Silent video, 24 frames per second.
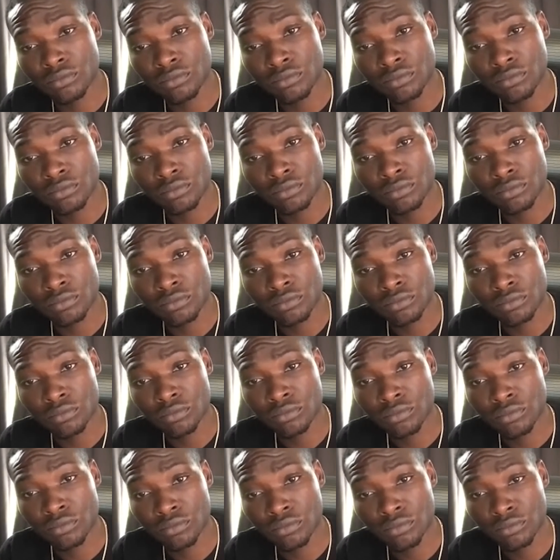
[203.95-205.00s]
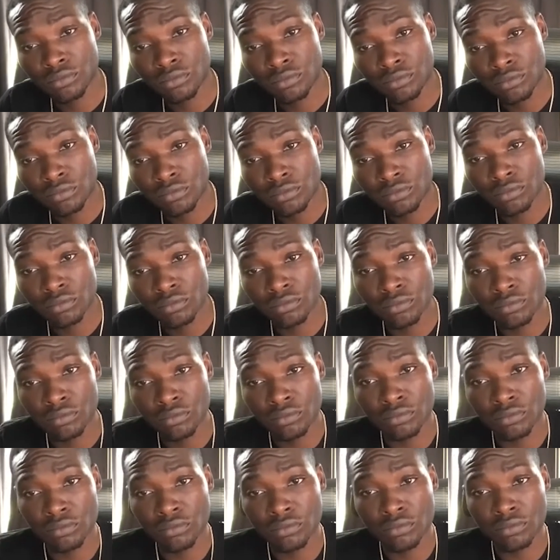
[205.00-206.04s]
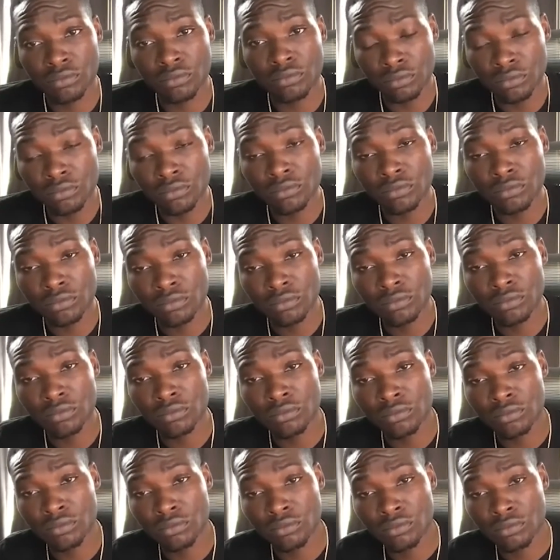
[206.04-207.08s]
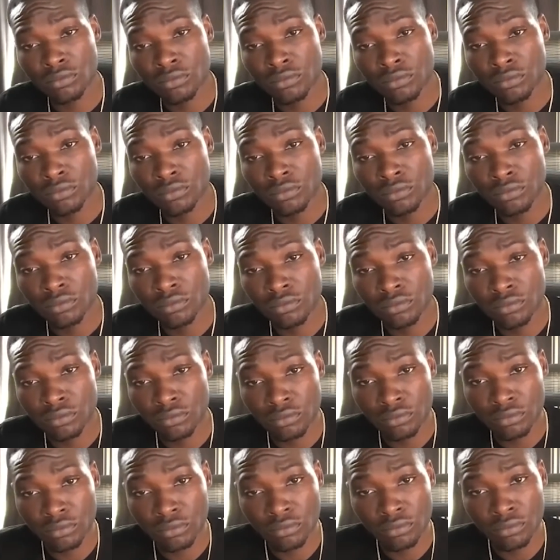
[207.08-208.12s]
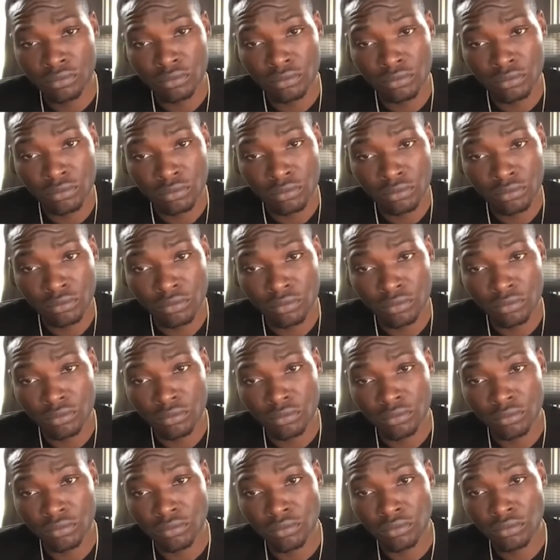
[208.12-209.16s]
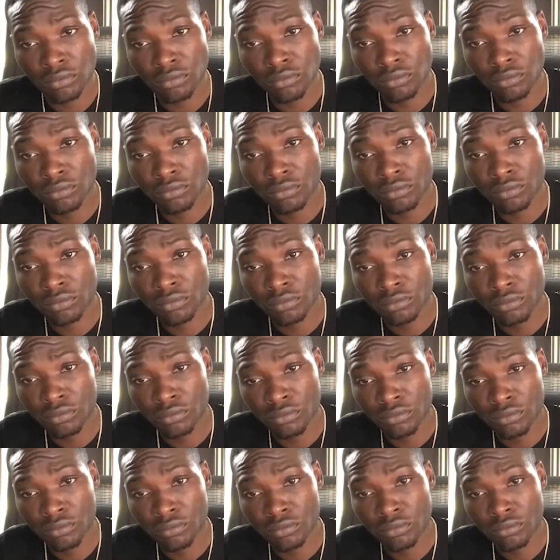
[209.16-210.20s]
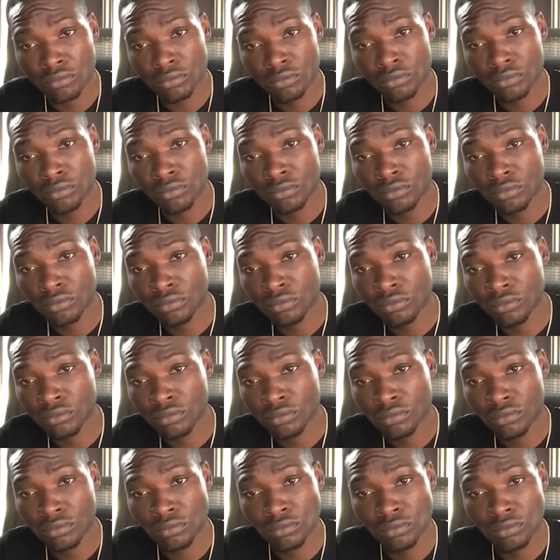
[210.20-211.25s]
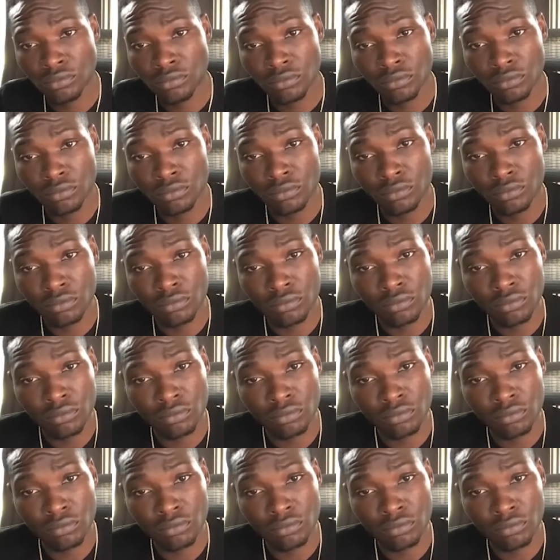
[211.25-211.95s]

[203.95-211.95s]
This person isn't speaking.